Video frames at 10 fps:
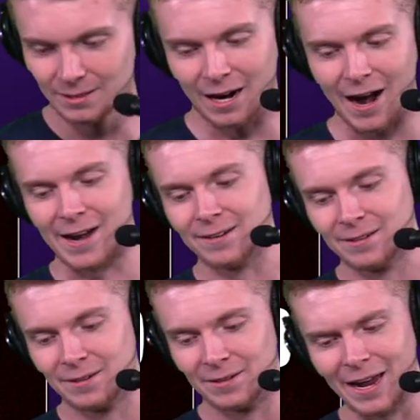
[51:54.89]
All right.
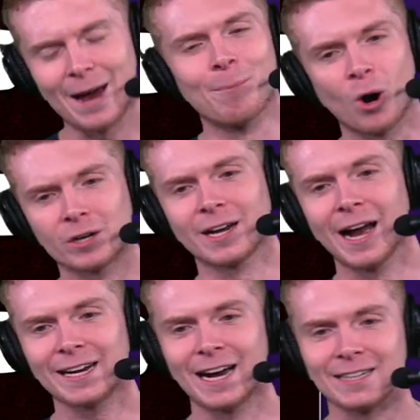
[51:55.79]
Yeah, Mark.
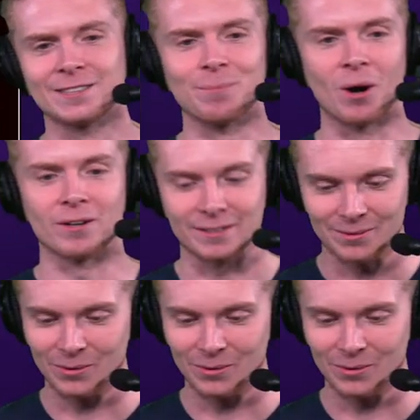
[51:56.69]
I got you, Mark.